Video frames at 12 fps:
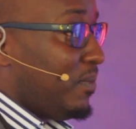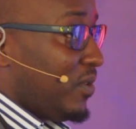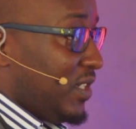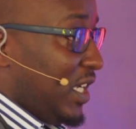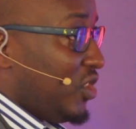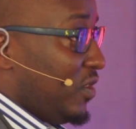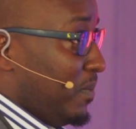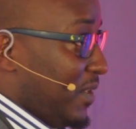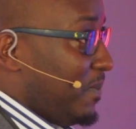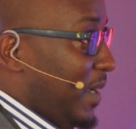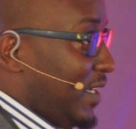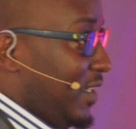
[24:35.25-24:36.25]
protection
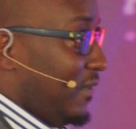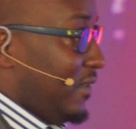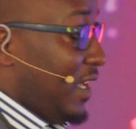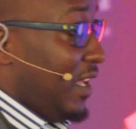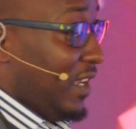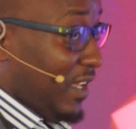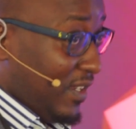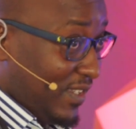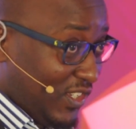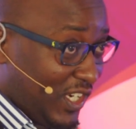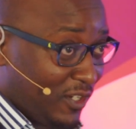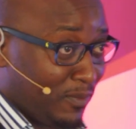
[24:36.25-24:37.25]
perspective. Ladies
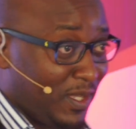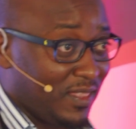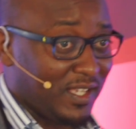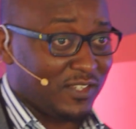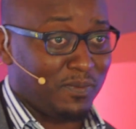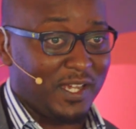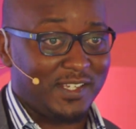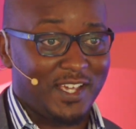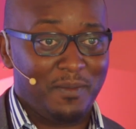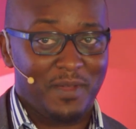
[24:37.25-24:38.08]
and gentlemen, that's my time.